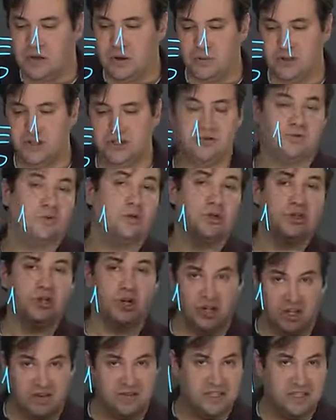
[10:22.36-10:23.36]
which is of course
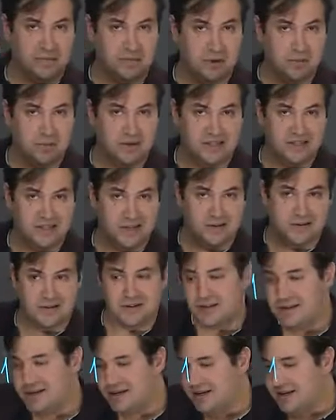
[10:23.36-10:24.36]
not divisible by
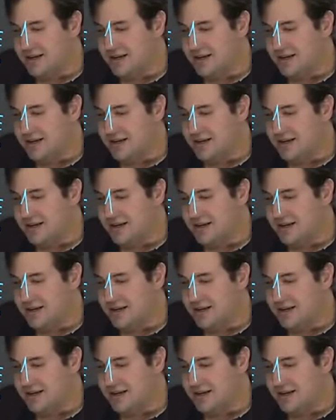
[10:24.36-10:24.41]
7,